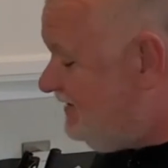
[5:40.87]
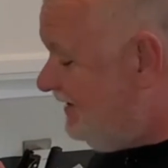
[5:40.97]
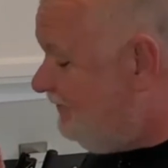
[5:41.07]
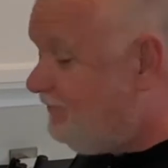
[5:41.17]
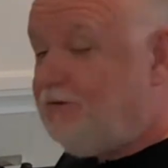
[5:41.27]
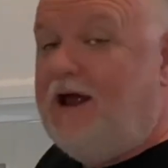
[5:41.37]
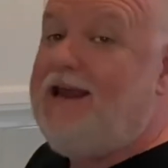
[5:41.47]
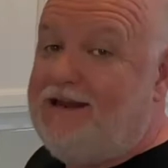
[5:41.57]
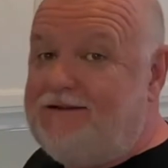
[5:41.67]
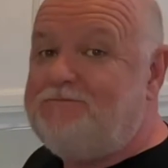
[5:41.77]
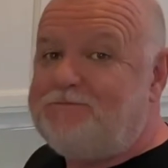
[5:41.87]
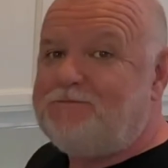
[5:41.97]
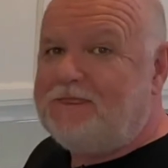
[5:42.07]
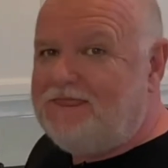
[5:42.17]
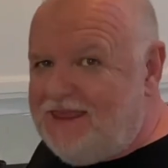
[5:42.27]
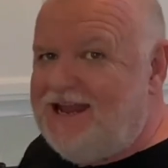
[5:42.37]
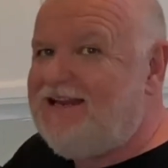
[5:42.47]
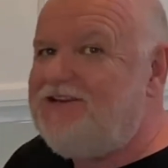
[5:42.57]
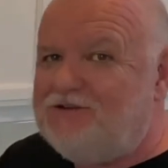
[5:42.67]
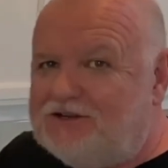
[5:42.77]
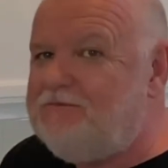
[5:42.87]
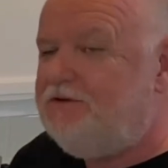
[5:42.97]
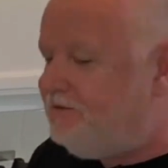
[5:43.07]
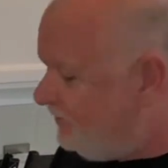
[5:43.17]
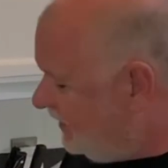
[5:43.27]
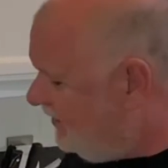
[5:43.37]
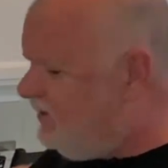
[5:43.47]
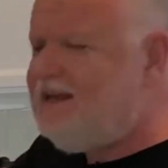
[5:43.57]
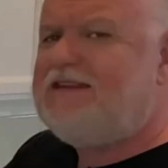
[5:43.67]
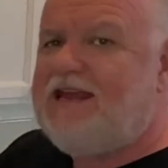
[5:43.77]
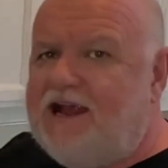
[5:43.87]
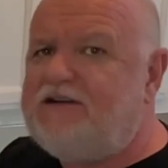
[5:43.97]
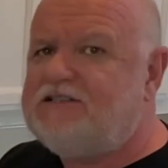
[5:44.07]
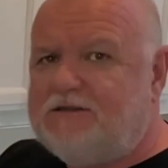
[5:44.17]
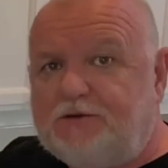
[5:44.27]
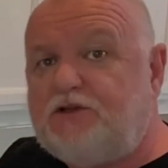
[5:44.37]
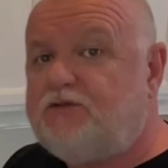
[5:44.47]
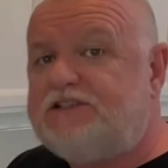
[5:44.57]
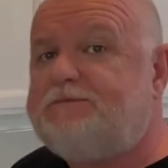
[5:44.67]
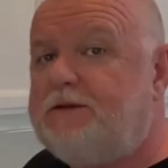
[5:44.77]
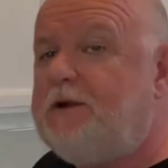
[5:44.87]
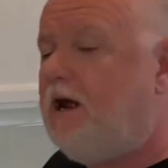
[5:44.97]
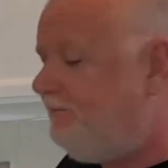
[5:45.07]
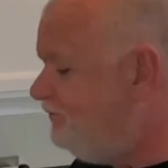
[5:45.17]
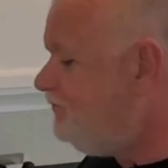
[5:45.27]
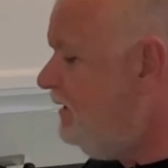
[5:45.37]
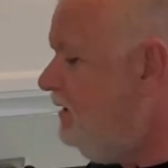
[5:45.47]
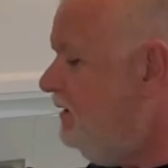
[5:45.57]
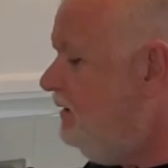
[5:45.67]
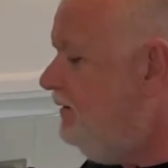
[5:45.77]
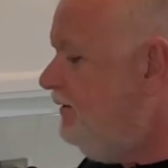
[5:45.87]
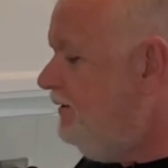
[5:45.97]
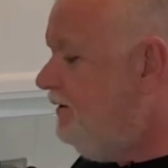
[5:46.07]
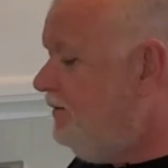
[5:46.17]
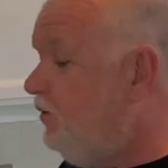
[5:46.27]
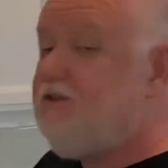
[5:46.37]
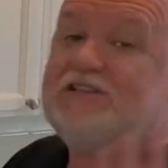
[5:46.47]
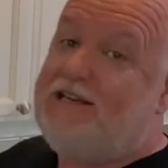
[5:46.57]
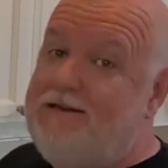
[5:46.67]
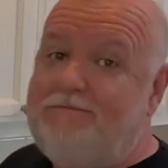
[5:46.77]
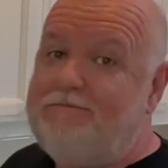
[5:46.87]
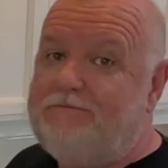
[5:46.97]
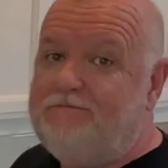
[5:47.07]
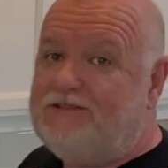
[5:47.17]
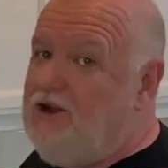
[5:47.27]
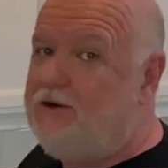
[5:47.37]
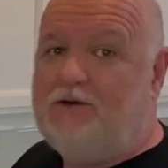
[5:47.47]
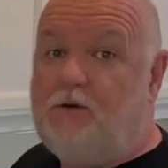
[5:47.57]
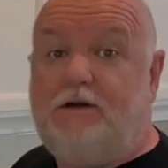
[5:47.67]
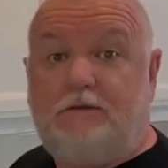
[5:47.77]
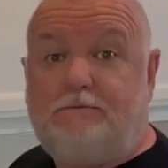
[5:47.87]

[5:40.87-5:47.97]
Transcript: frying, then you can move them around, get the air to them, and crisp them up. We'll see. It's not going to work.